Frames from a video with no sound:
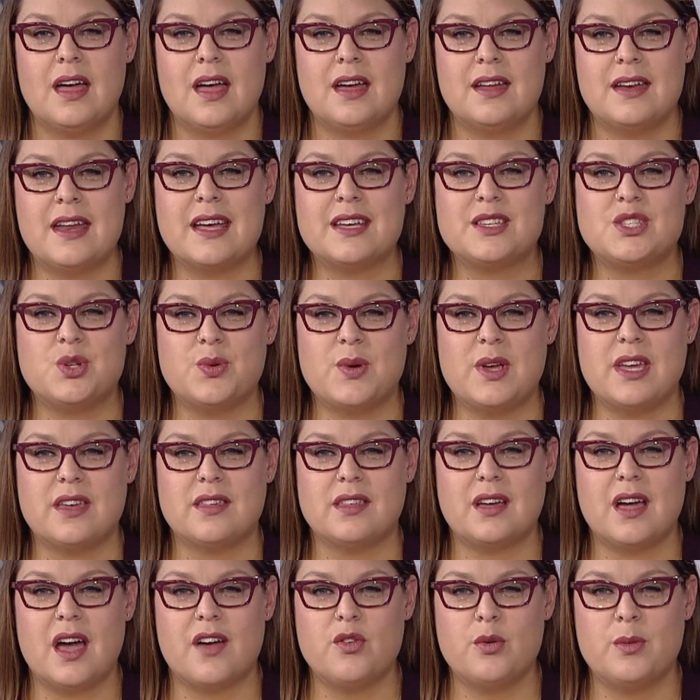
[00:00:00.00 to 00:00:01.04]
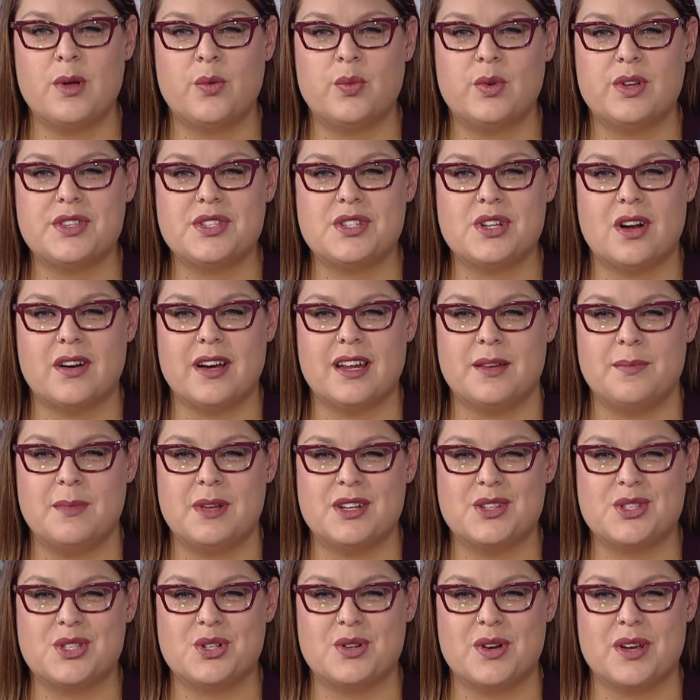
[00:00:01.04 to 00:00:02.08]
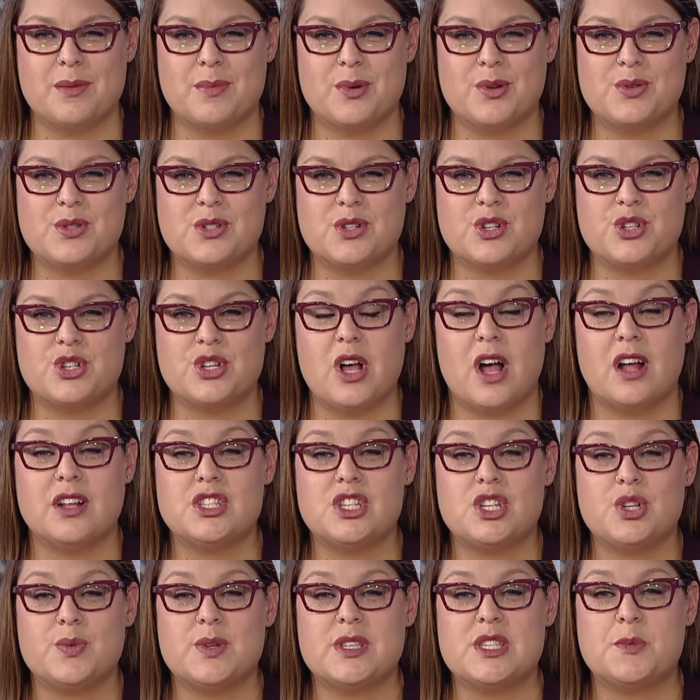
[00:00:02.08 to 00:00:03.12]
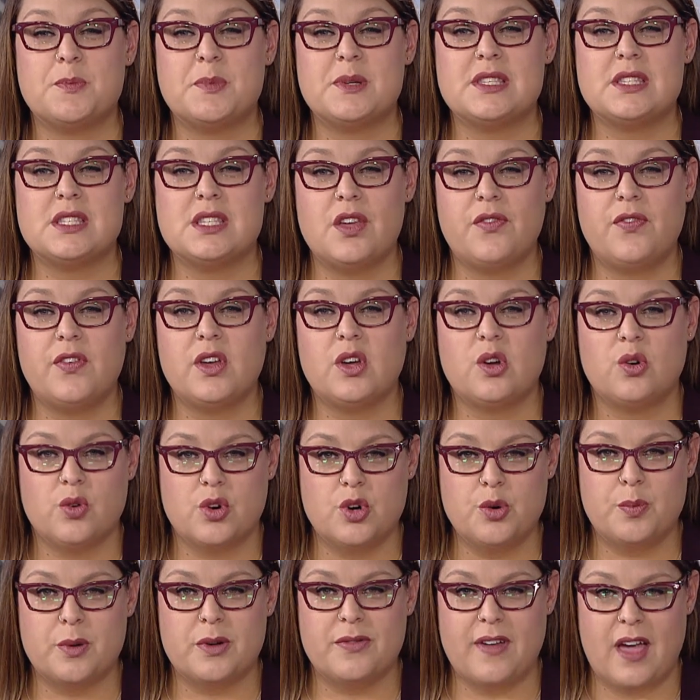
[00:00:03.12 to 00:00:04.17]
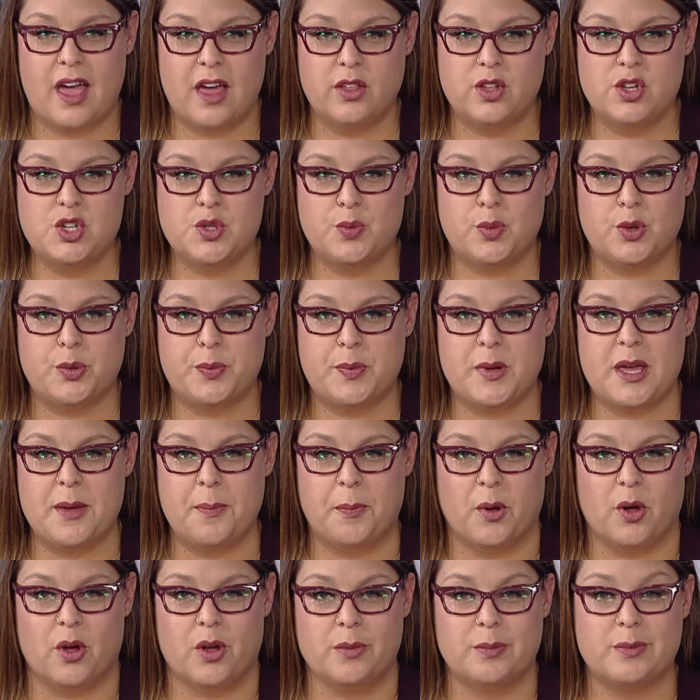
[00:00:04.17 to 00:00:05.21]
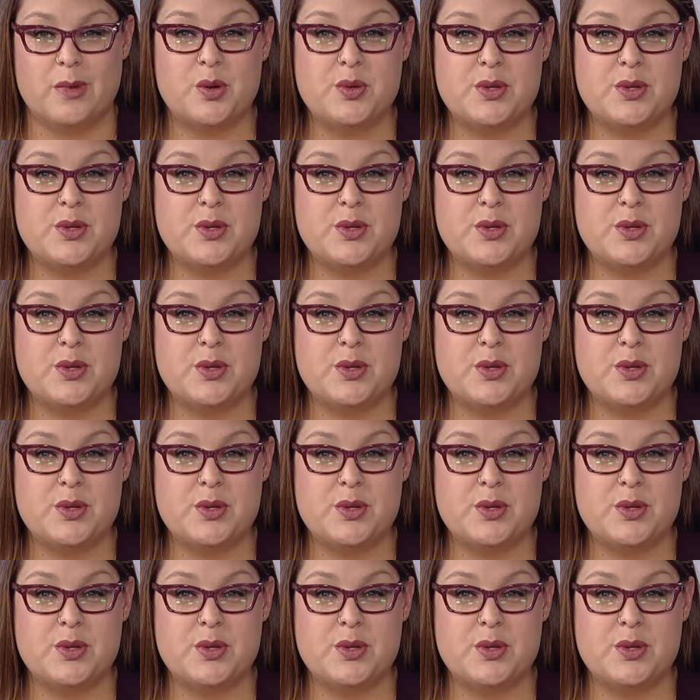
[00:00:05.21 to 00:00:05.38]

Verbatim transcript: Next week, the government will start administering booster shots to a specific group of eligible people,